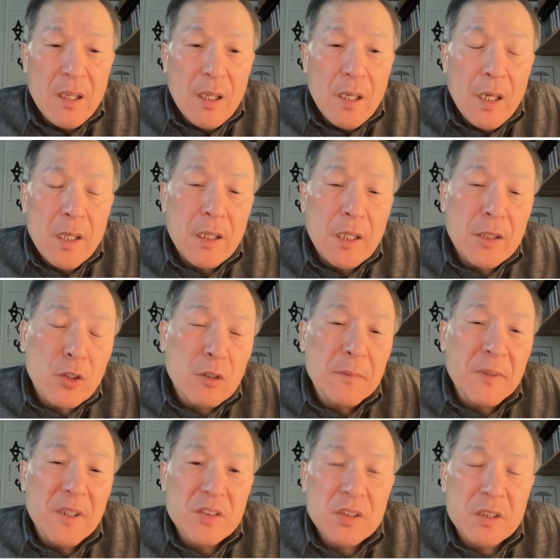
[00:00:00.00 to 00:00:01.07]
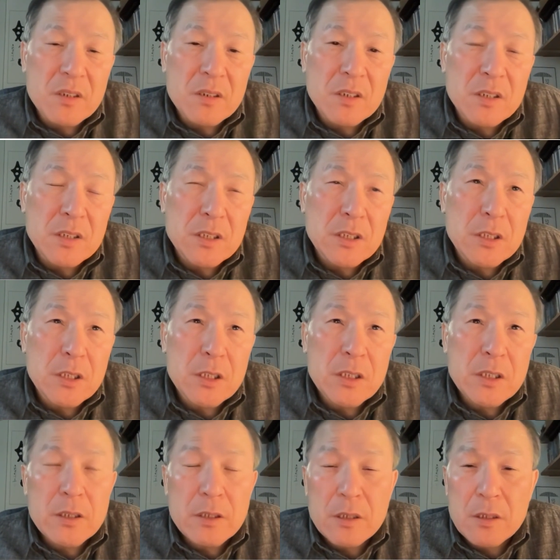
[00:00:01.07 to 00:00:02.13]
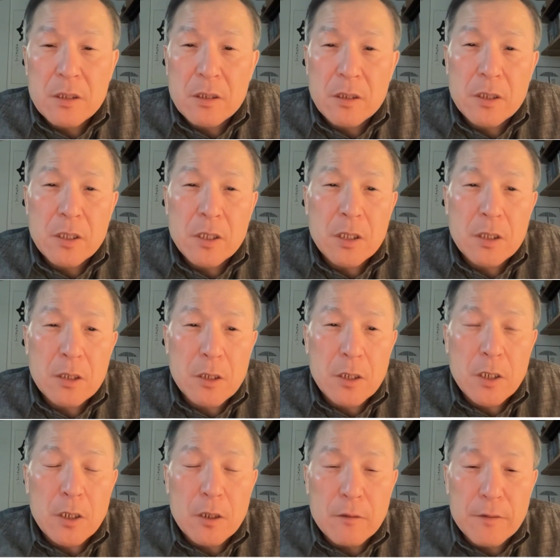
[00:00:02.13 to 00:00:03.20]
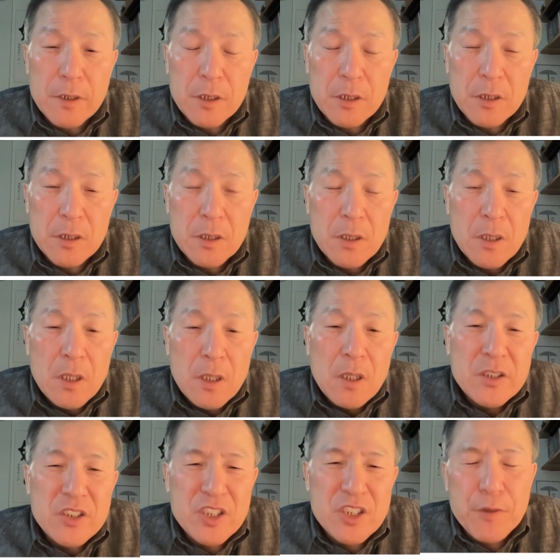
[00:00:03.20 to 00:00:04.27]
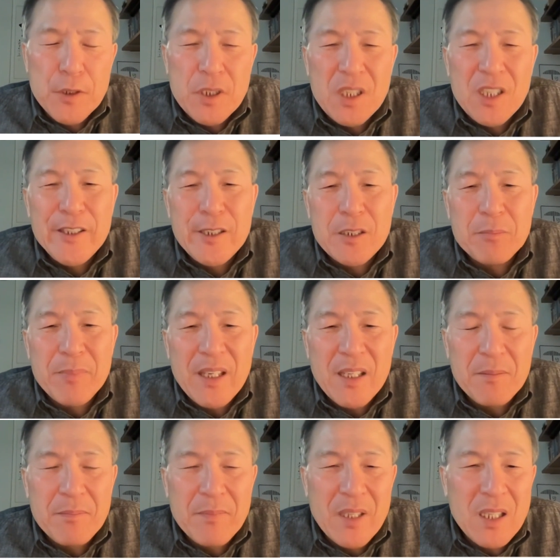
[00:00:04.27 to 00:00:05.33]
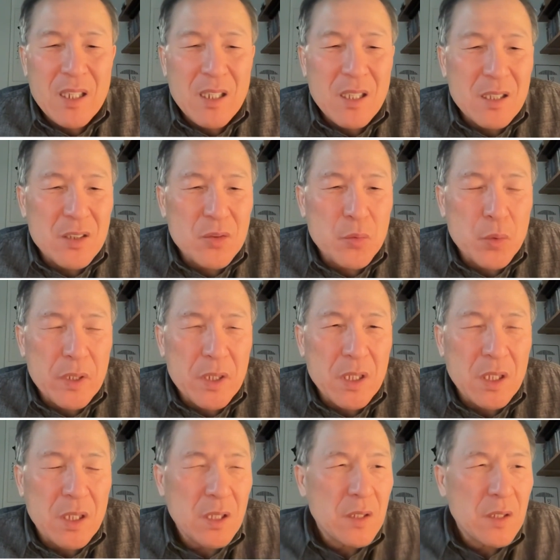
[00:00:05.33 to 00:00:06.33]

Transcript: and then two more students took over just for a little bit because we